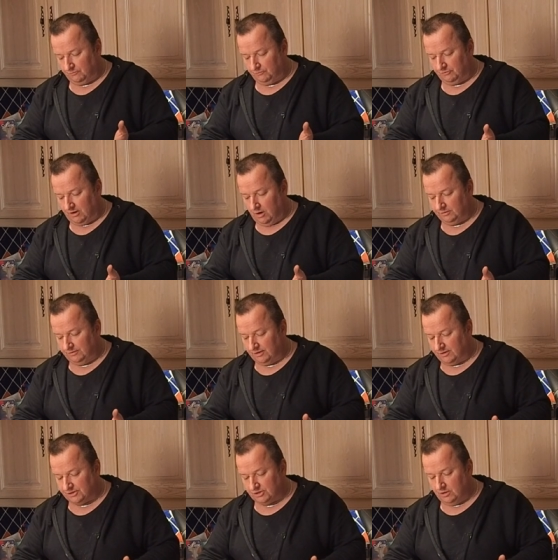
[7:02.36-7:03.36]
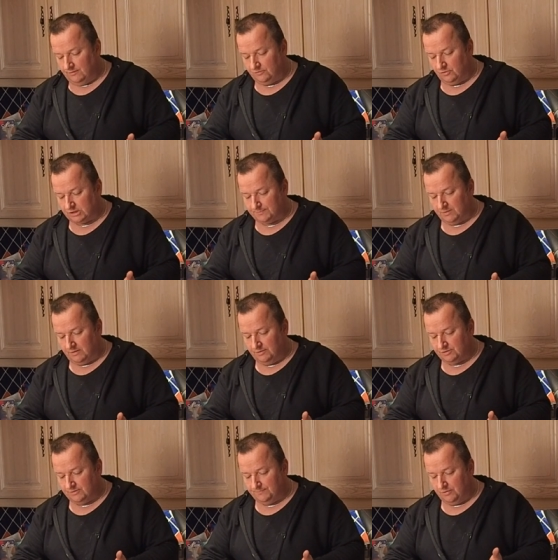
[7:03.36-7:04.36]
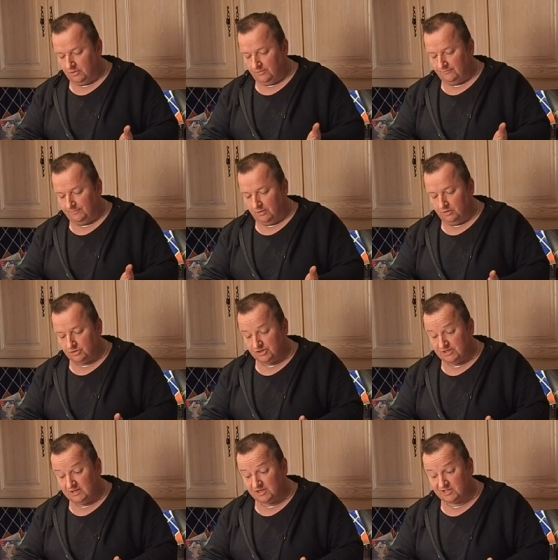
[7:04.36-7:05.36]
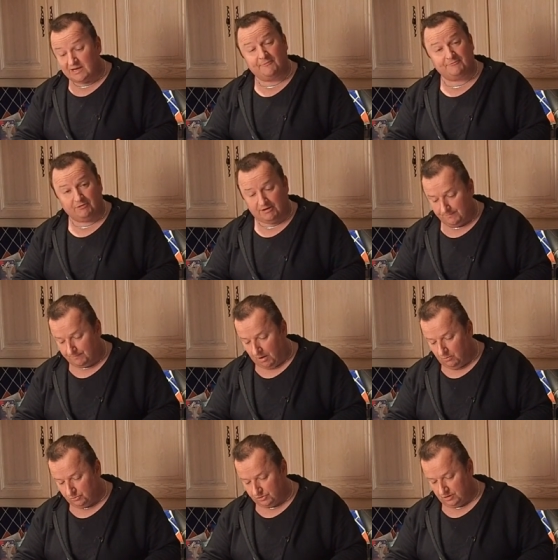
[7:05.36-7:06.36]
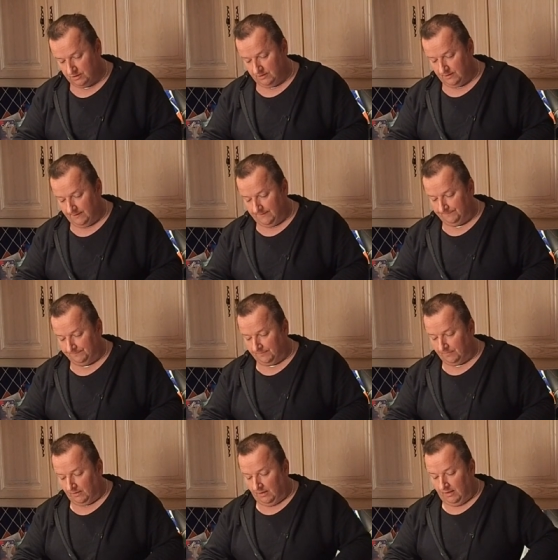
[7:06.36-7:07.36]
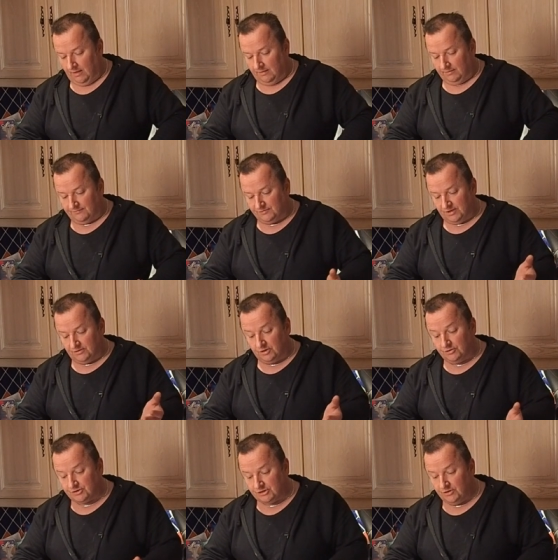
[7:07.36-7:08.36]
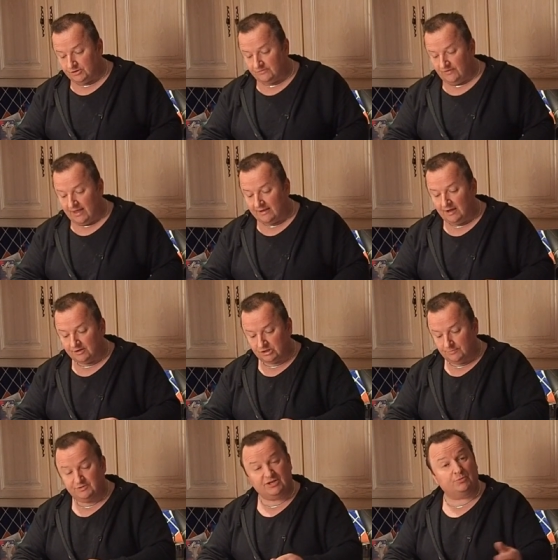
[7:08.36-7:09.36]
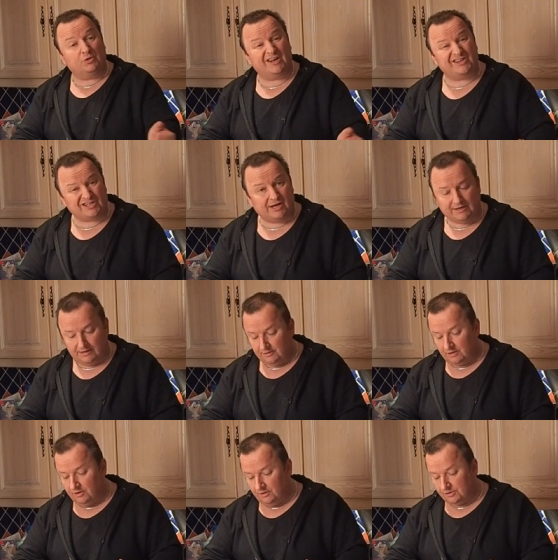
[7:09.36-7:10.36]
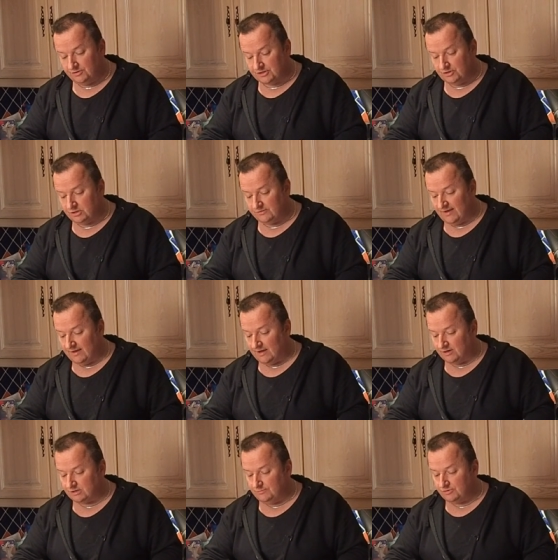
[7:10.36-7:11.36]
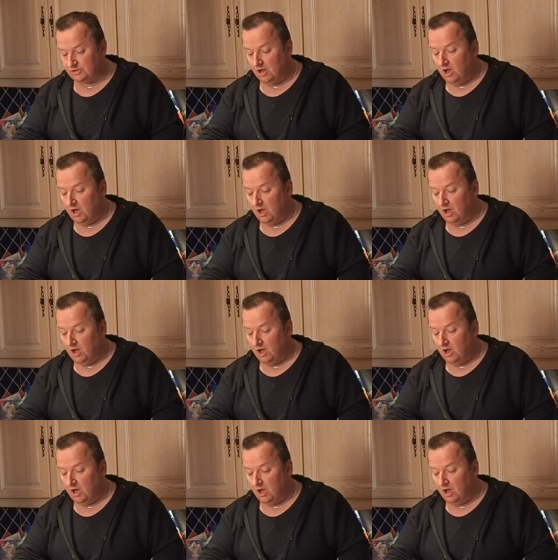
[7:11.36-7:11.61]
regarding the concerns you experienced in purchasing a subframe bolt. They've said the concerns of our customers, this is what they say here, the concerns of our customers